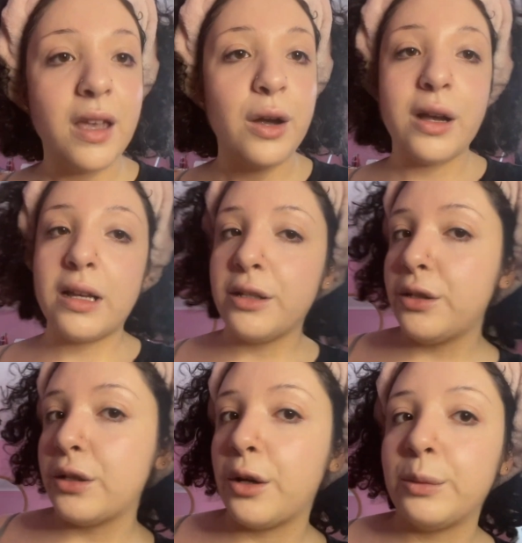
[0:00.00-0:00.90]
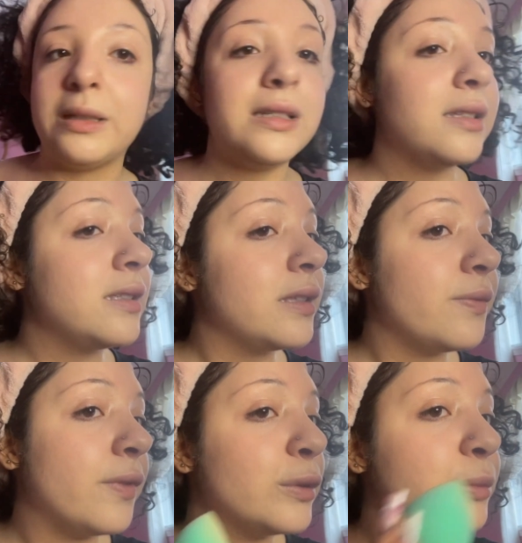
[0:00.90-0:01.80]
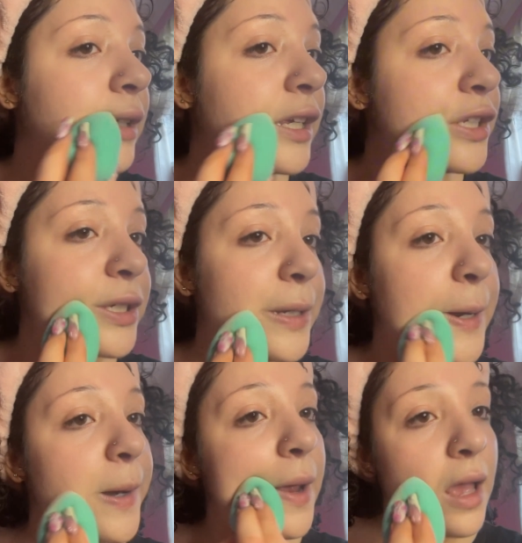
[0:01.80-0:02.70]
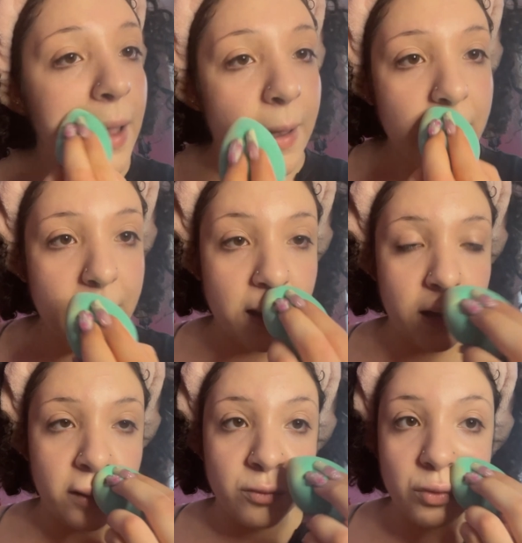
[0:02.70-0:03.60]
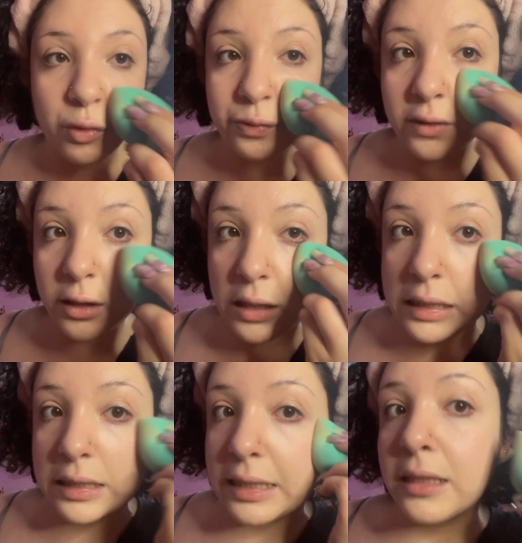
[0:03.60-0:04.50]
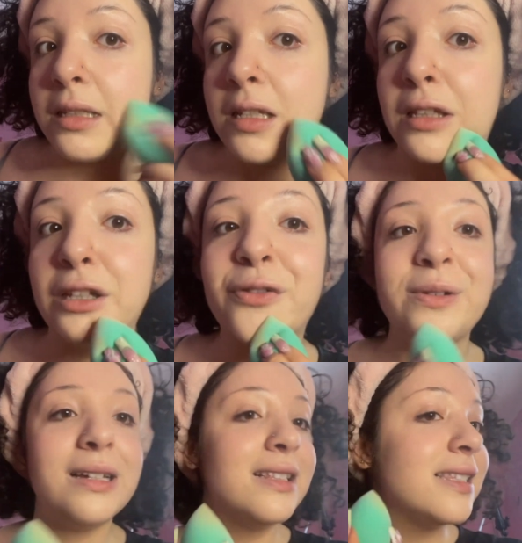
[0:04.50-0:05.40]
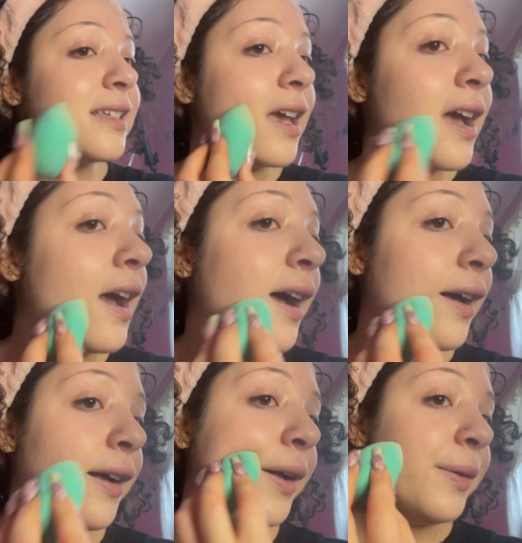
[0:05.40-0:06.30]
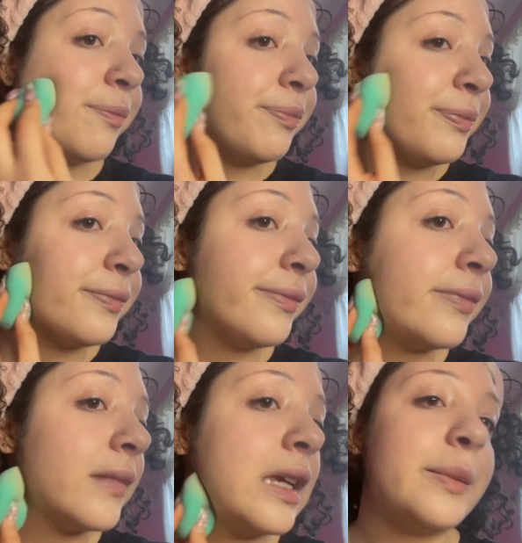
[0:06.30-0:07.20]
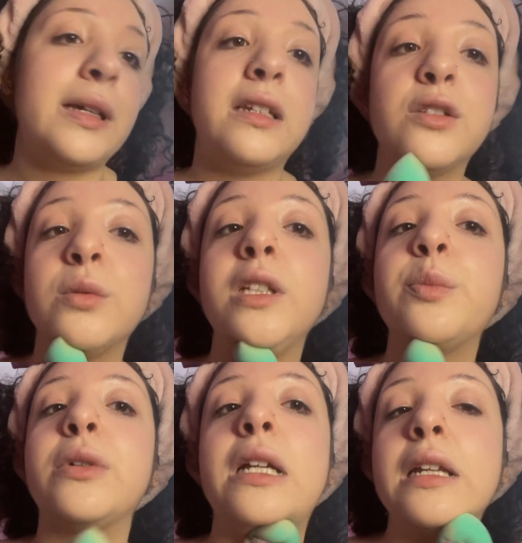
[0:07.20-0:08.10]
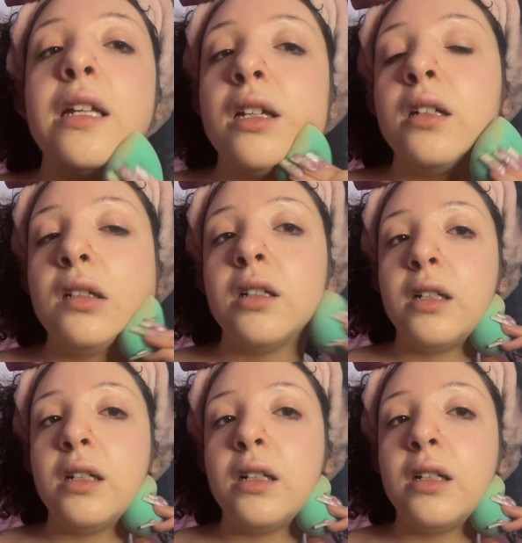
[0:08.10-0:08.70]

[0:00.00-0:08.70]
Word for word: Okay, so this is the foundation. Um, hopefully you guys can see a difference. Um, I mean, it's really pretty.